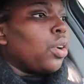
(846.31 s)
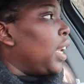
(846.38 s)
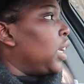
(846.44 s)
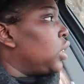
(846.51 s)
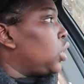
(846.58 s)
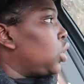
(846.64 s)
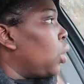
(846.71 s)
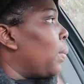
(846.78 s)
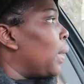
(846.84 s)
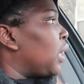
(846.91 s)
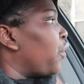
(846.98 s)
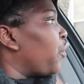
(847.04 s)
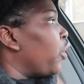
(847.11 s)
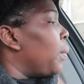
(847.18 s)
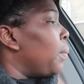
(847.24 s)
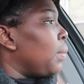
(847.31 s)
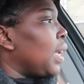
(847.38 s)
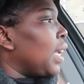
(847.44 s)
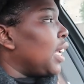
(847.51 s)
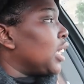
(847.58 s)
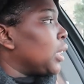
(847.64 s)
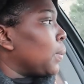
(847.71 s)
It is too much for
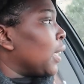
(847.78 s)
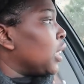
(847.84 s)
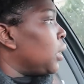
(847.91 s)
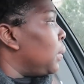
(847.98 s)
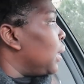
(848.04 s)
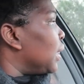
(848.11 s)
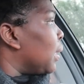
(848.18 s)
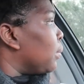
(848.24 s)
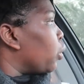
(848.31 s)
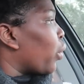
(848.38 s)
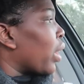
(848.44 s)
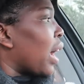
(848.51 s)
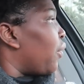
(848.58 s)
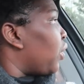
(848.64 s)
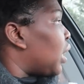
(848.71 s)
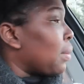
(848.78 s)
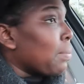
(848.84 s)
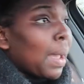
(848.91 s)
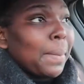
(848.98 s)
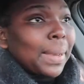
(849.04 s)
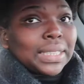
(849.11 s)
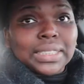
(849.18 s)
me, especially because I'm doing everything
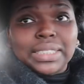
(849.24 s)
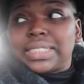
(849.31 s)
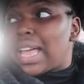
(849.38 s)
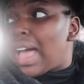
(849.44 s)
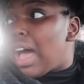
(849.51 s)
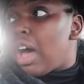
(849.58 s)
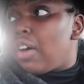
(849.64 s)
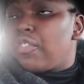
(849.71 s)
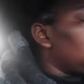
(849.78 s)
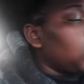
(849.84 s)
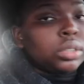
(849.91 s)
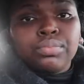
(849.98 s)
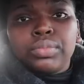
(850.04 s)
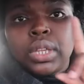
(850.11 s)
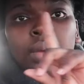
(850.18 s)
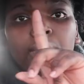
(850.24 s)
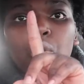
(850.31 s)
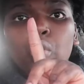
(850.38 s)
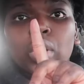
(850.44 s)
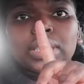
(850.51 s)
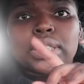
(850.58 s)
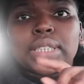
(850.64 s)
by myself. Give me
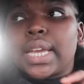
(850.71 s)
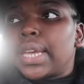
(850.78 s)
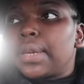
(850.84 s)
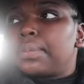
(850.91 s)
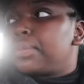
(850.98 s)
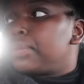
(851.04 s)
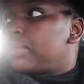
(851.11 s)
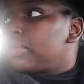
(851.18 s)
one second.